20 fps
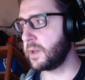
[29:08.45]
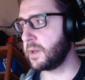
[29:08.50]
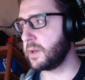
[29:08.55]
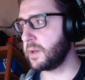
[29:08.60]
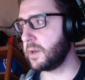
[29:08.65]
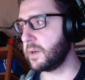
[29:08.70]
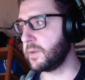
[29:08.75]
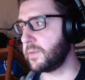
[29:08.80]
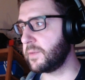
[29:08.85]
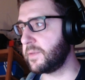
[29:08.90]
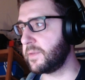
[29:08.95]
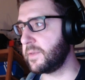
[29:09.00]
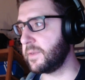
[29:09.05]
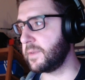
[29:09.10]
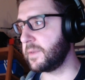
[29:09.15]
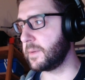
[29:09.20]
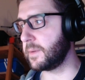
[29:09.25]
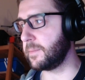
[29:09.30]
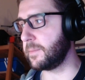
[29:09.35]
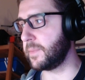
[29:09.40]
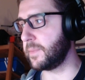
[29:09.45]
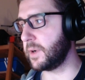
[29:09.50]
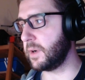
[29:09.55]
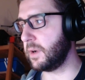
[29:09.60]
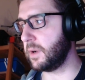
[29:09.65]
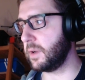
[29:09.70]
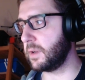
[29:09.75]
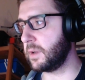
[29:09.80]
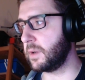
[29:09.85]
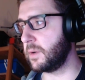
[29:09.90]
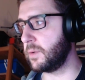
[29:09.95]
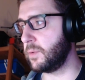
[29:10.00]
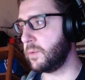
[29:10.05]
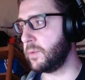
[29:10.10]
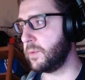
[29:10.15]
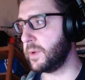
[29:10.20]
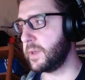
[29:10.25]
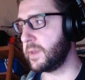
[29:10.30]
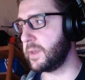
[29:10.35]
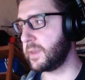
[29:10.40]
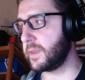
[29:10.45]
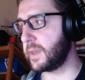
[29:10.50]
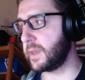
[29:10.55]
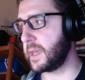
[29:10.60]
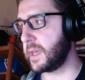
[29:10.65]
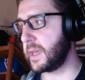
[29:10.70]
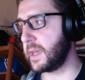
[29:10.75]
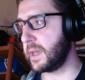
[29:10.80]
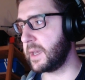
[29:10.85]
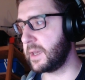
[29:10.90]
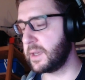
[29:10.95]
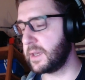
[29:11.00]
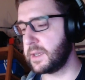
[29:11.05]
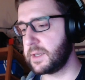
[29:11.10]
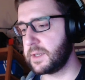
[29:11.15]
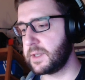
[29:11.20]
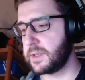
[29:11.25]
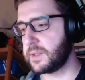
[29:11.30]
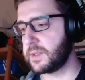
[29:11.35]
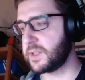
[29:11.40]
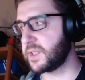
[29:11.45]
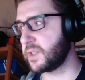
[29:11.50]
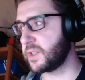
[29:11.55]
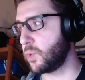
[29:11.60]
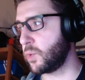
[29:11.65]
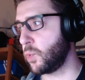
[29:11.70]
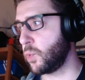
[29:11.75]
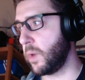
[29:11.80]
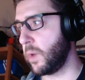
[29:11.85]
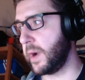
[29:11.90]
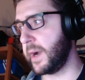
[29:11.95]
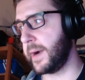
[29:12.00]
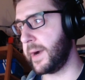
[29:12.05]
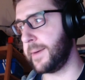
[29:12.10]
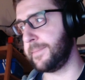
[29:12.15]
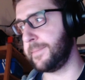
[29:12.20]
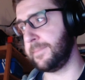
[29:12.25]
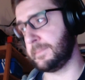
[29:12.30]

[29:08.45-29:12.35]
of the ball with a square.